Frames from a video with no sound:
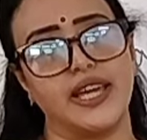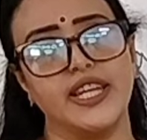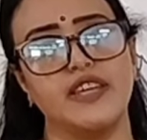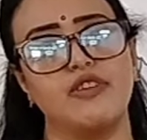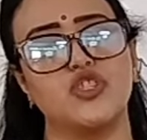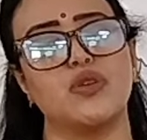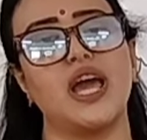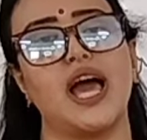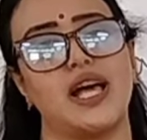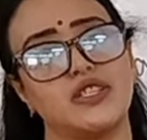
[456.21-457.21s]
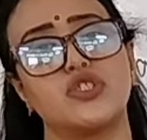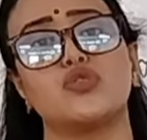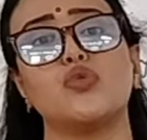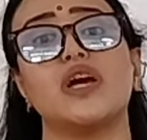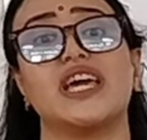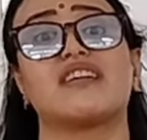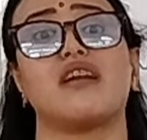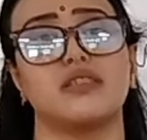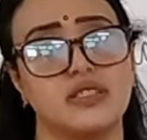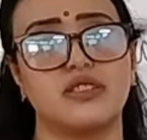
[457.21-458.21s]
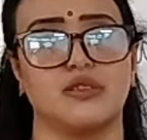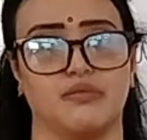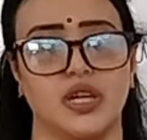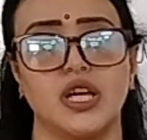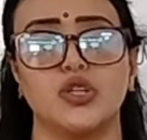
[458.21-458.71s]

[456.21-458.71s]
individual has to accustom